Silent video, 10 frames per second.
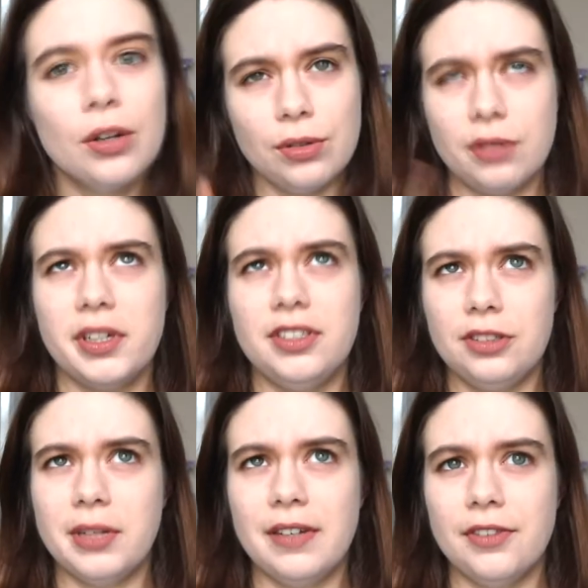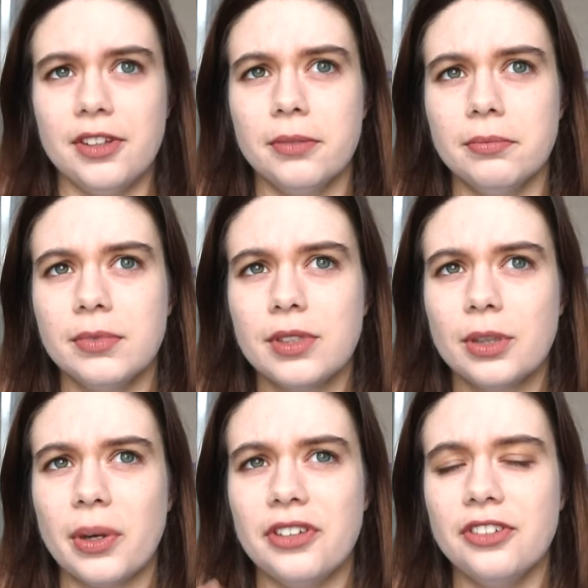Although I do have some
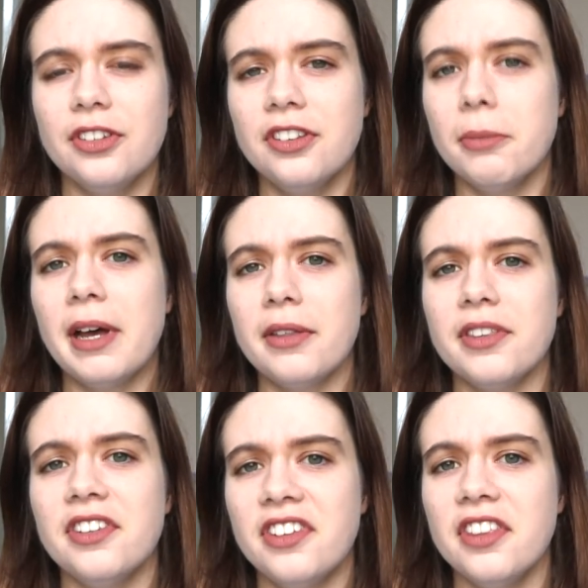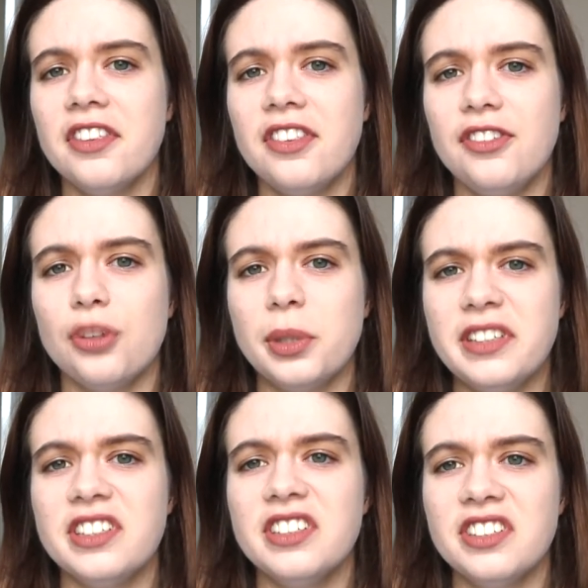questions about the synth
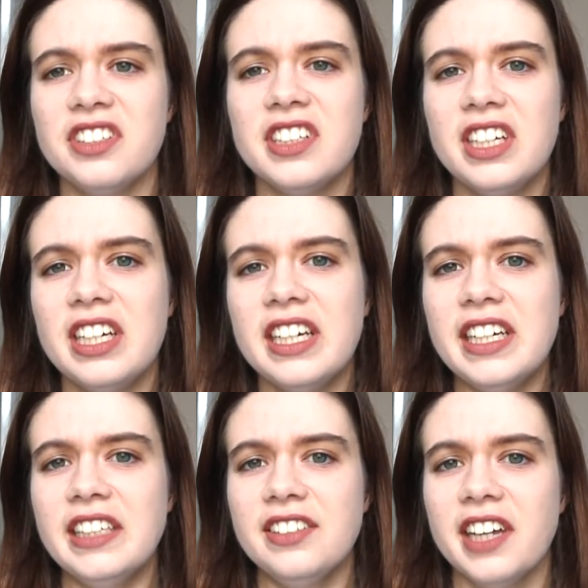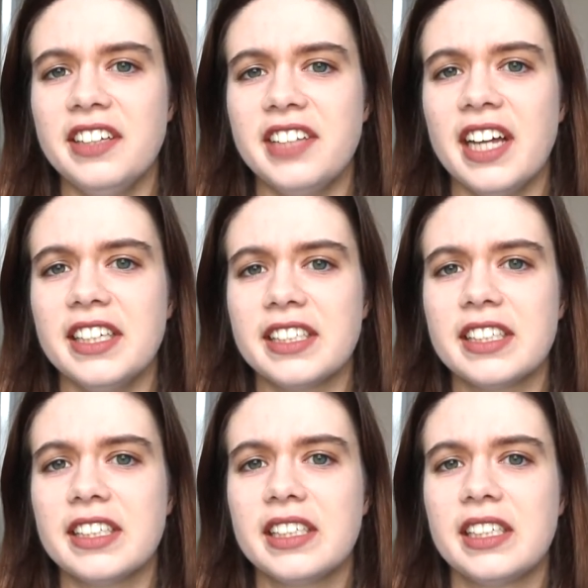choices in Titanic.
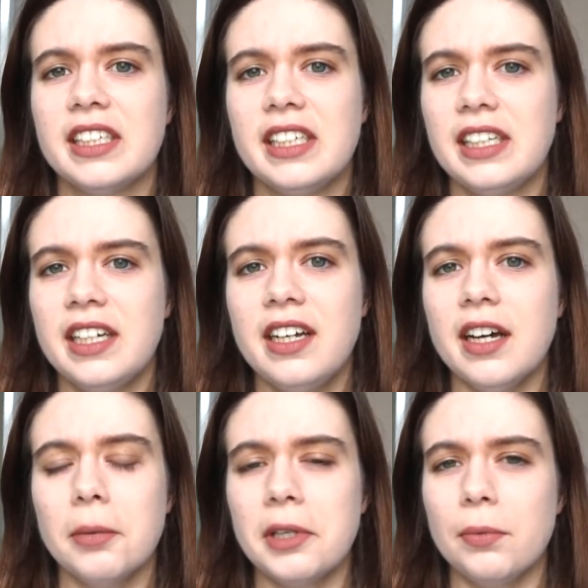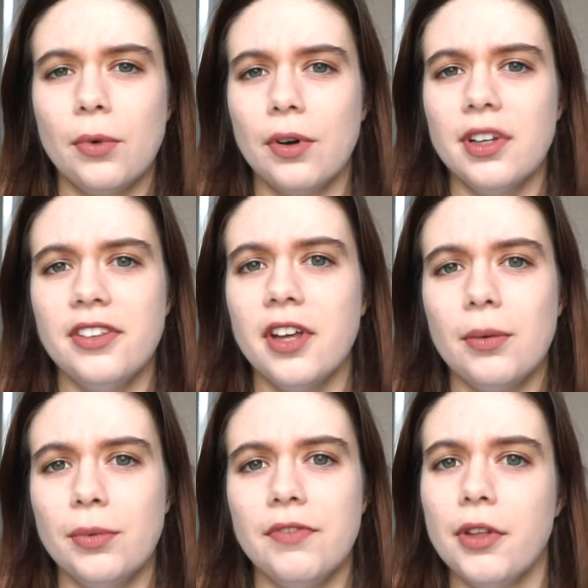I mean, what is
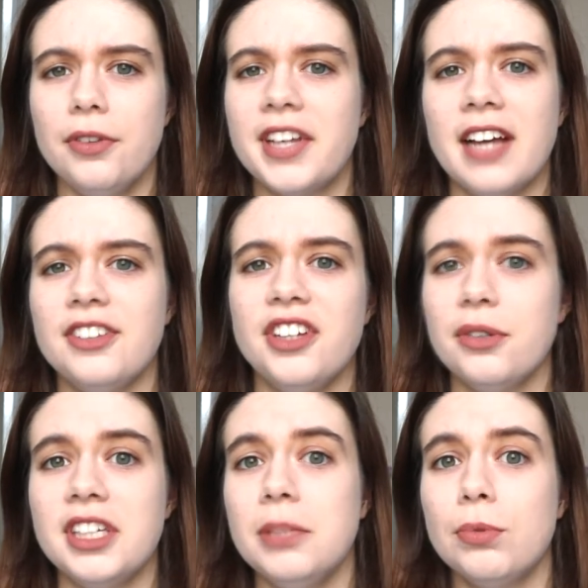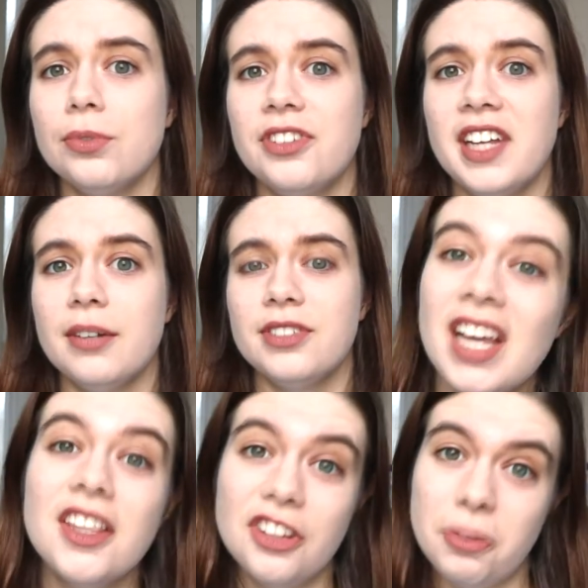up with those Casio keyboard sounds?
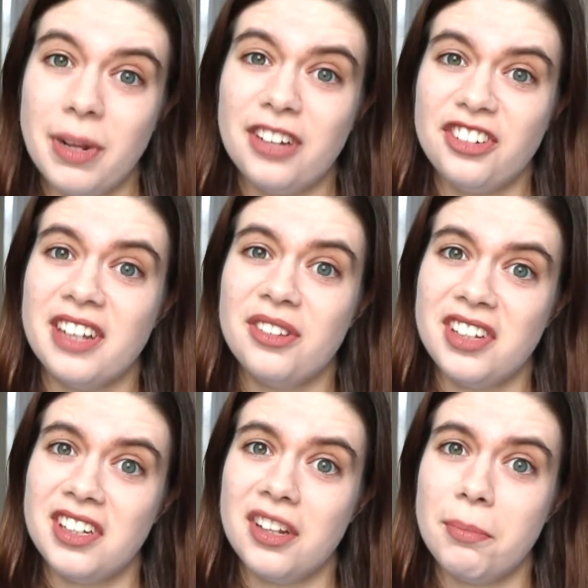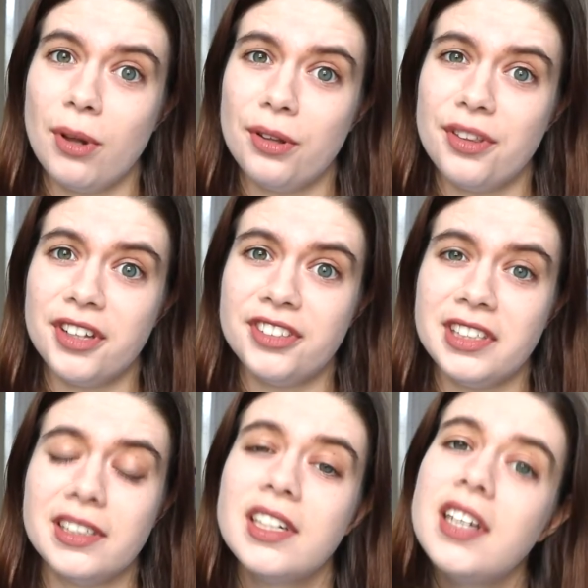The splashdown scene in Apollo
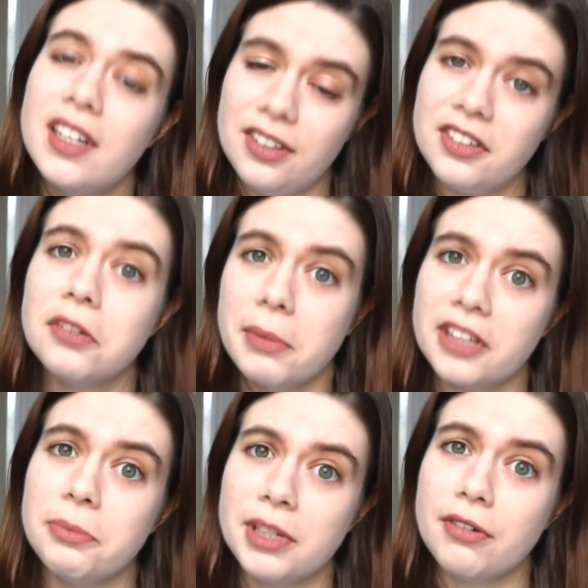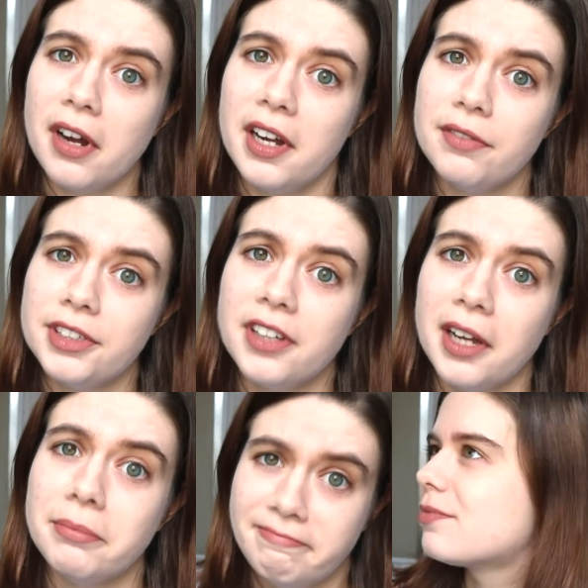thirteen still makes me cry every time.